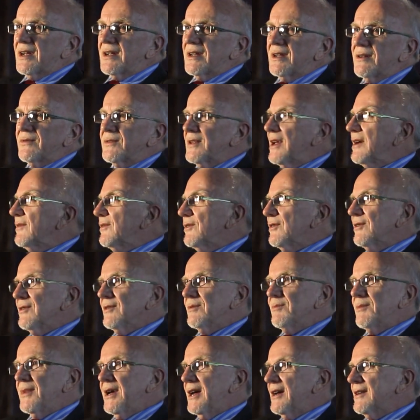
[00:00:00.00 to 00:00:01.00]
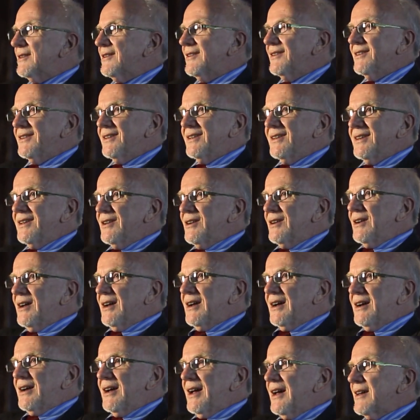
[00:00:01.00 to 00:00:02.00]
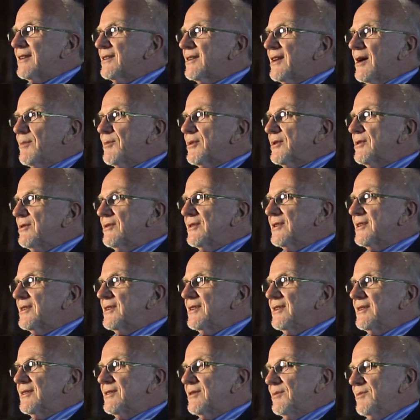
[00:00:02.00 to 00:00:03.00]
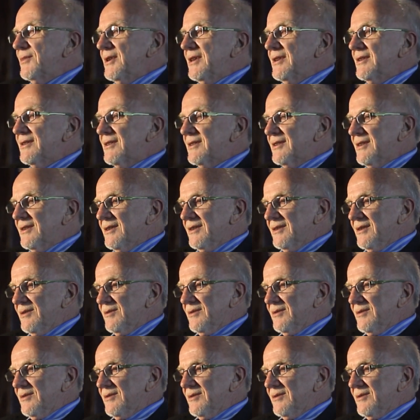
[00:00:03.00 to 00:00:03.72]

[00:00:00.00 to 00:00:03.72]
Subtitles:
I have never had an opportunity to meet